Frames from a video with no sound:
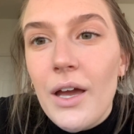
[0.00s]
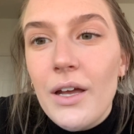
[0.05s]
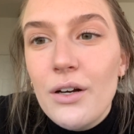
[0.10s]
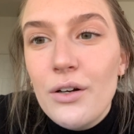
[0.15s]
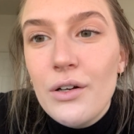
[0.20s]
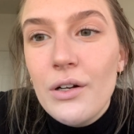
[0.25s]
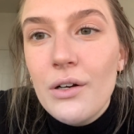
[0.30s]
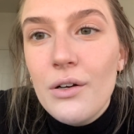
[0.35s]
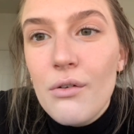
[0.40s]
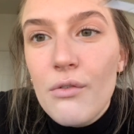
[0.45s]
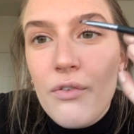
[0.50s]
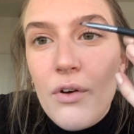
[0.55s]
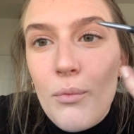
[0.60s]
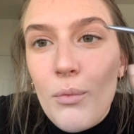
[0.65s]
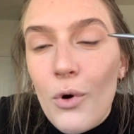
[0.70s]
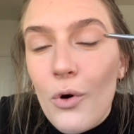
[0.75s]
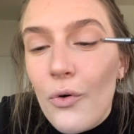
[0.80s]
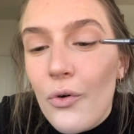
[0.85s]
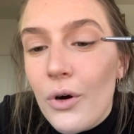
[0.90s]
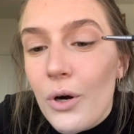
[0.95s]
I don't know if
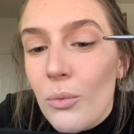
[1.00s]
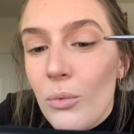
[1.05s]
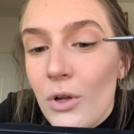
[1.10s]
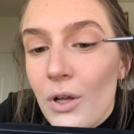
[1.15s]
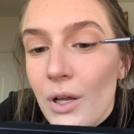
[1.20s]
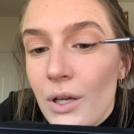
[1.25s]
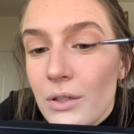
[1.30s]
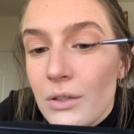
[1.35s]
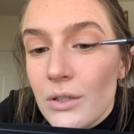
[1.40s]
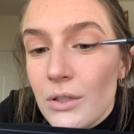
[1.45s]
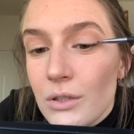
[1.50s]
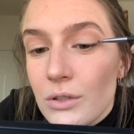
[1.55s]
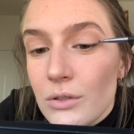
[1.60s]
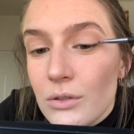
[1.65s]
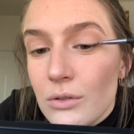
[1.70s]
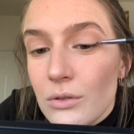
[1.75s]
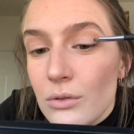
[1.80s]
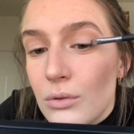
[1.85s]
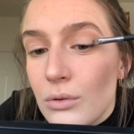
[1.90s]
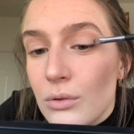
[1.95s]
I'm horrible at
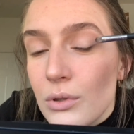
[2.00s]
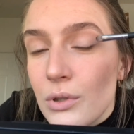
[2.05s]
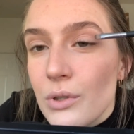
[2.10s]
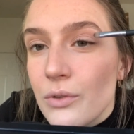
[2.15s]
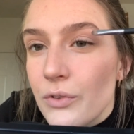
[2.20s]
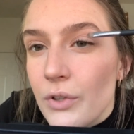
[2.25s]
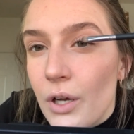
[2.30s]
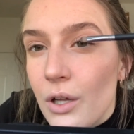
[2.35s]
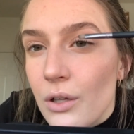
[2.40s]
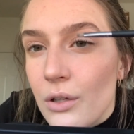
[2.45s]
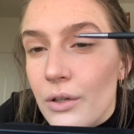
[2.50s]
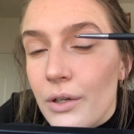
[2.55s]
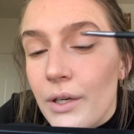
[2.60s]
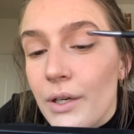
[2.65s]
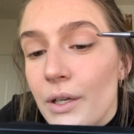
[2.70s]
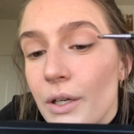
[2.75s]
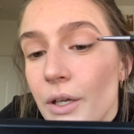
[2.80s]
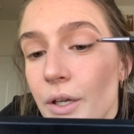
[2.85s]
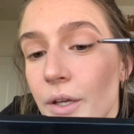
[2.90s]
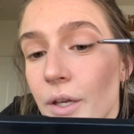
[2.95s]
this or if y'all are
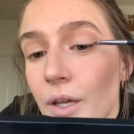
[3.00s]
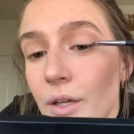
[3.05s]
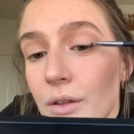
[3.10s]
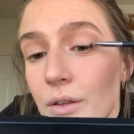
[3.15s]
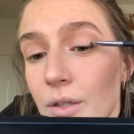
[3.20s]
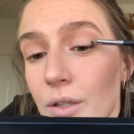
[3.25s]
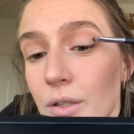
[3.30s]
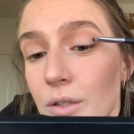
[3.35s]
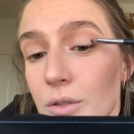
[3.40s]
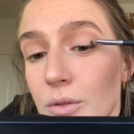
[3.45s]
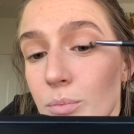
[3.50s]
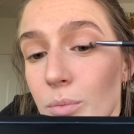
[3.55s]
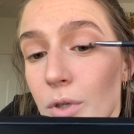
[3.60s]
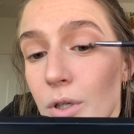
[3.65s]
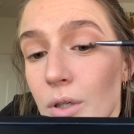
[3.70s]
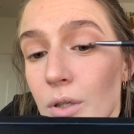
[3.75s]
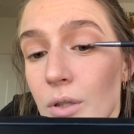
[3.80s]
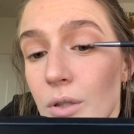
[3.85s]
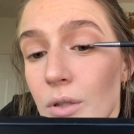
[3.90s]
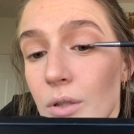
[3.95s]
gonna get this, but